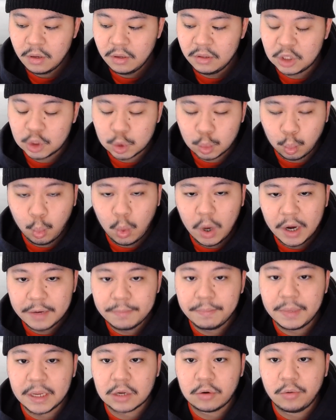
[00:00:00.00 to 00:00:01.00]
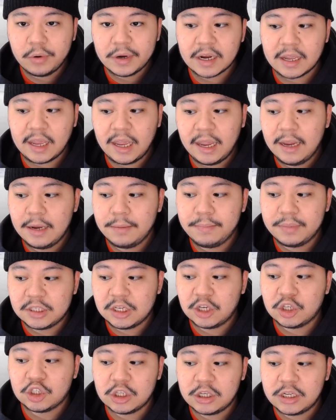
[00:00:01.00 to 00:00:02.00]
This one Bitcoin can
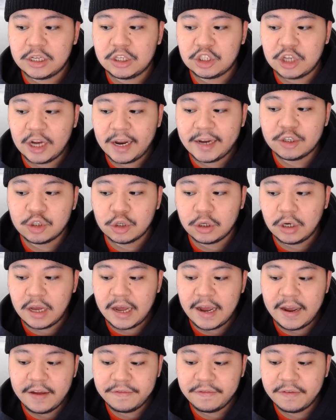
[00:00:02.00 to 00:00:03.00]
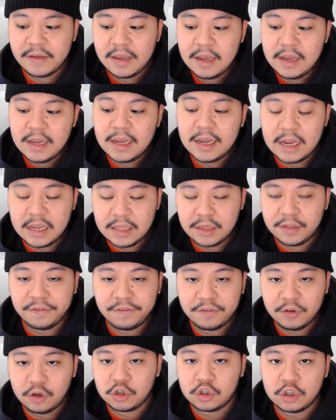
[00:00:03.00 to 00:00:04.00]
potentially change your life in the
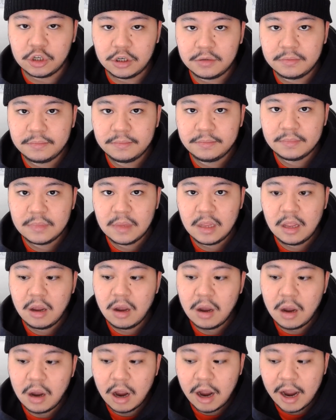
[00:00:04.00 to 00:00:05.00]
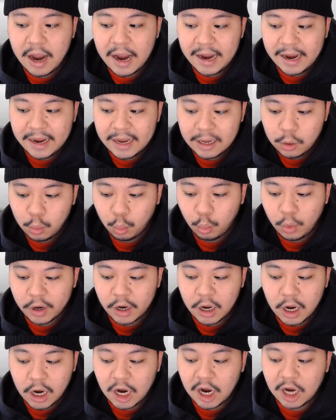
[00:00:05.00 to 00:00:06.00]
future. I
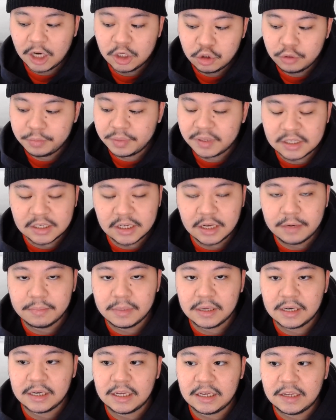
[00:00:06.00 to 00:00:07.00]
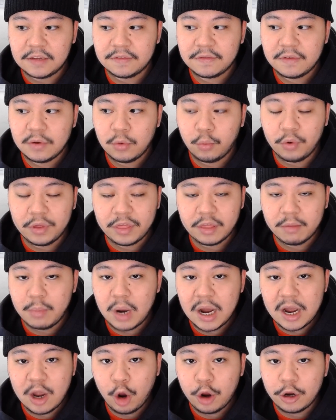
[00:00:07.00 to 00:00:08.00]
100% believe with
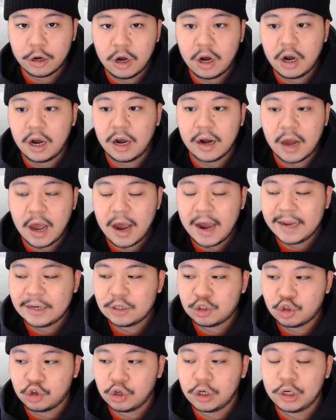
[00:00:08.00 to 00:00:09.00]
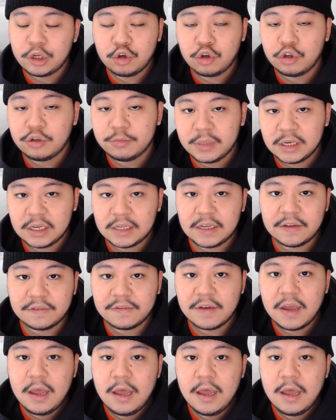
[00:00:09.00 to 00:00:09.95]
my own heart, I truly do believe